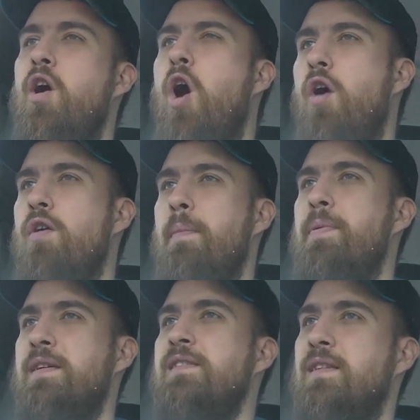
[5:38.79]
How
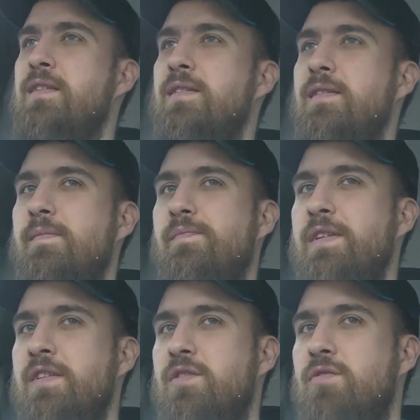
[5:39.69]
rapid is it?
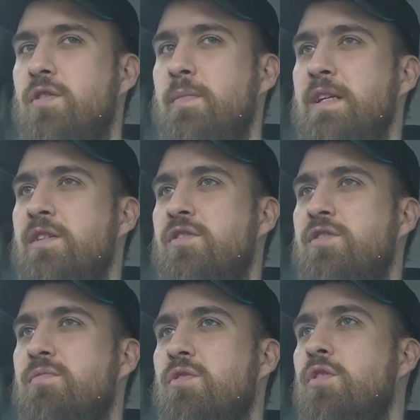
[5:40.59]
Is it going to be just
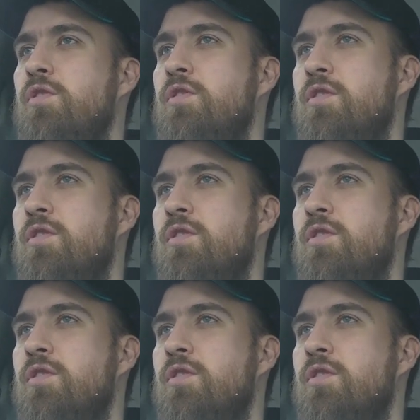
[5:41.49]
good,